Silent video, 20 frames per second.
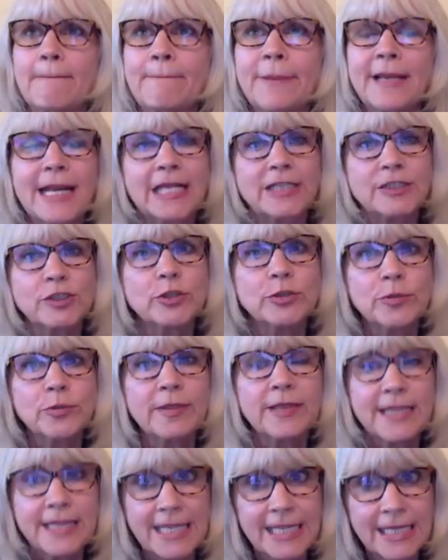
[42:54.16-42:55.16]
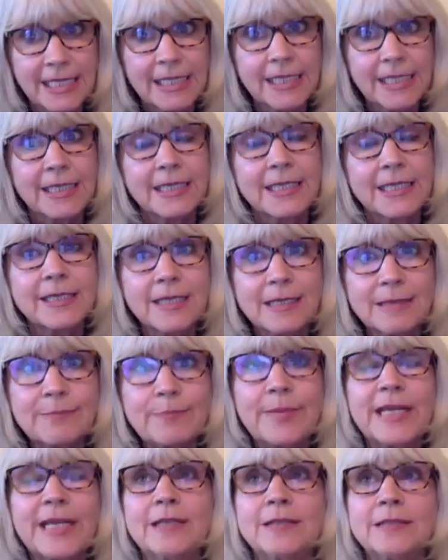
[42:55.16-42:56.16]
but I do think in
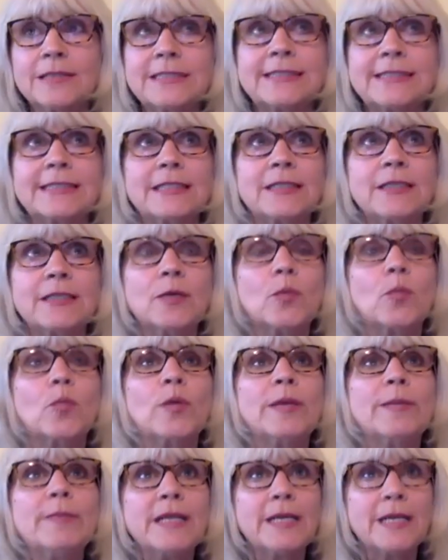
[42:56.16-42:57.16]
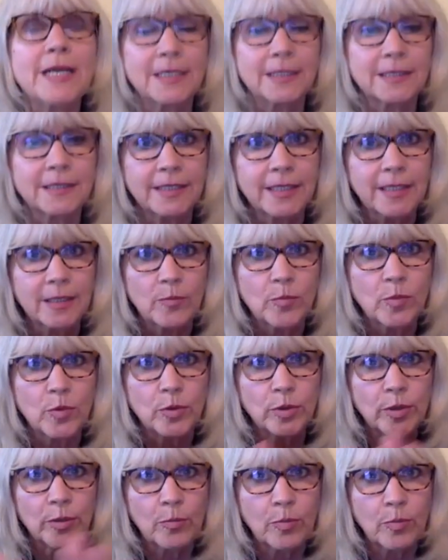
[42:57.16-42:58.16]
comparison women are a little
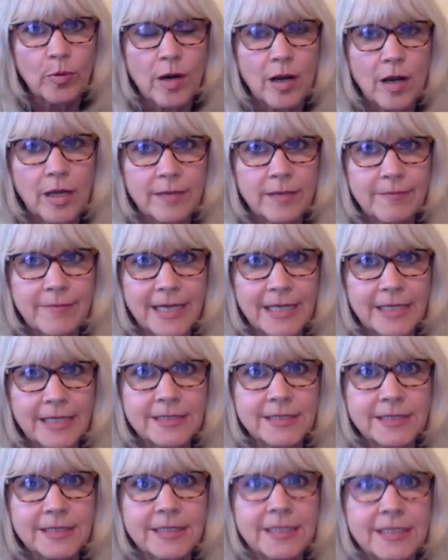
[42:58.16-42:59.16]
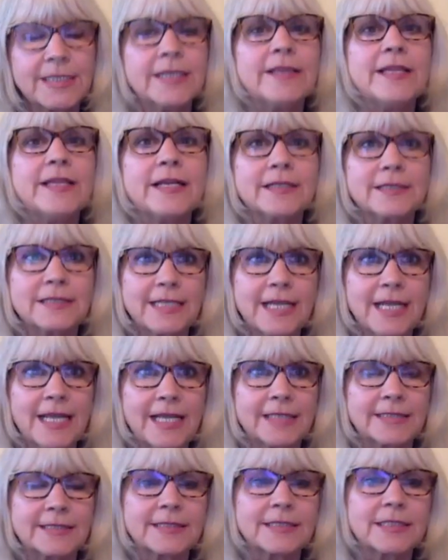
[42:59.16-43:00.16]
more broad-minded in their
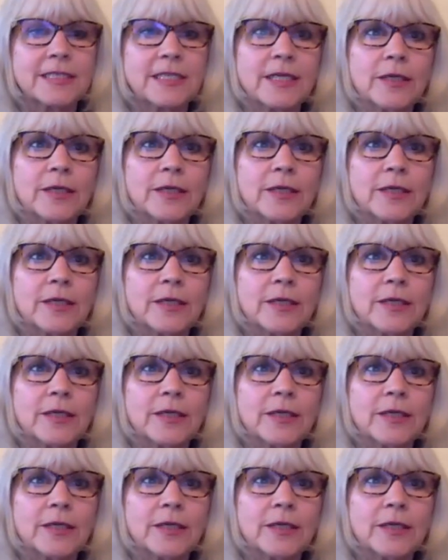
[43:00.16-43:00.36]
tastes, you